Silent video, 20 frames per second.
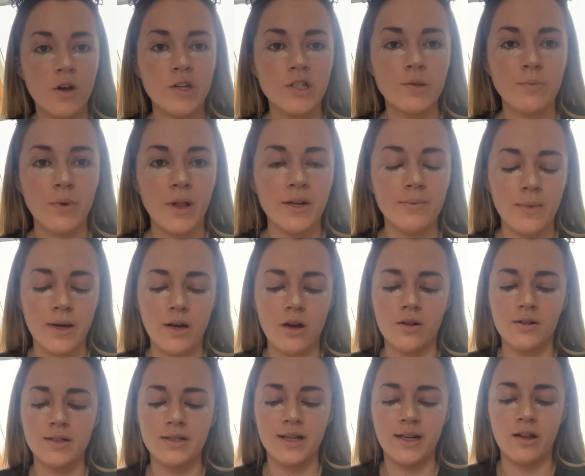to blend my
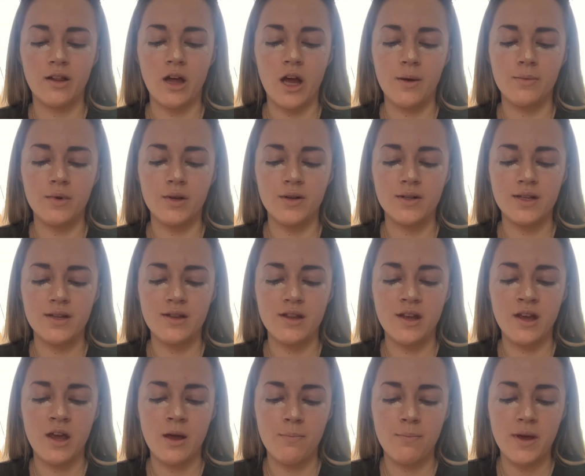concealer, I'm using
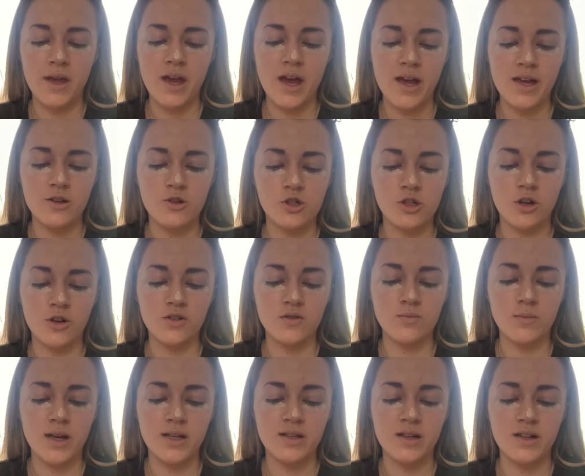the BH
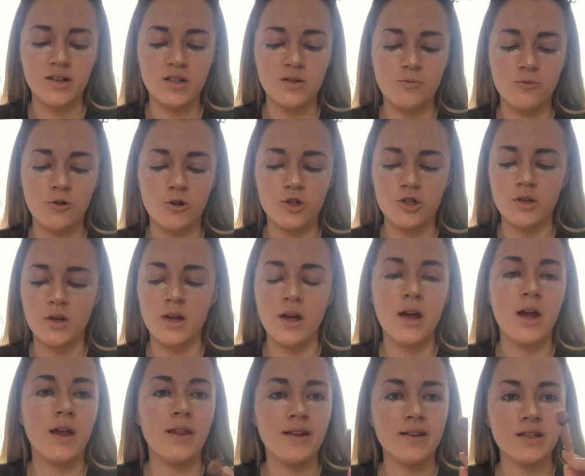Cosmetics brush.
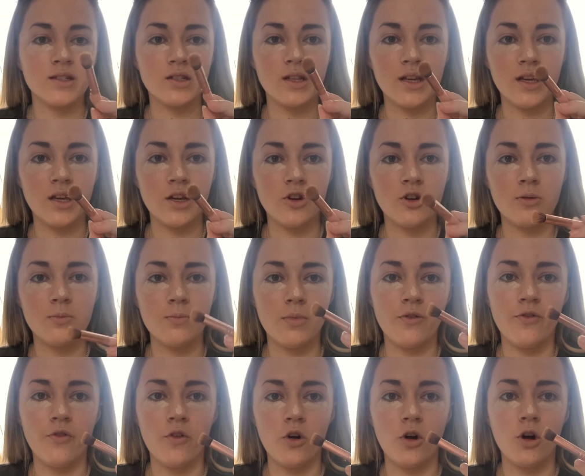This is the number
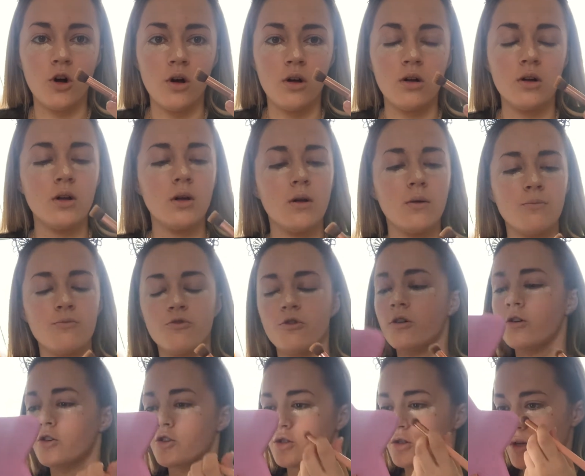4
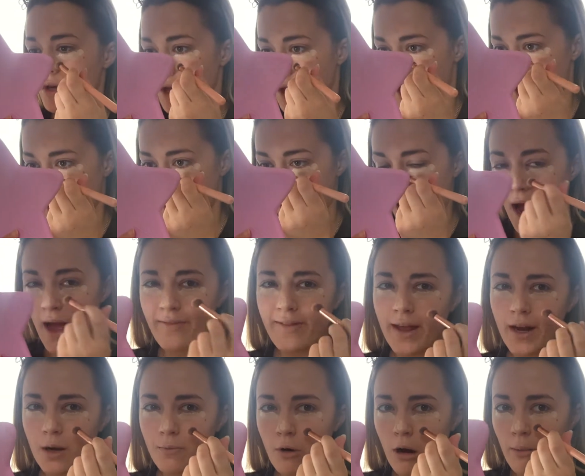brush. And then
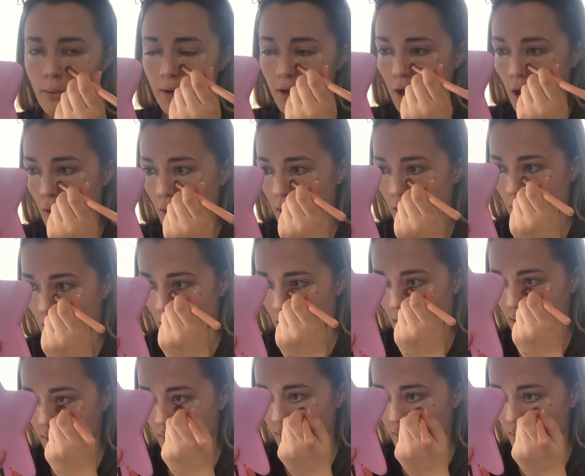I'll probably go in with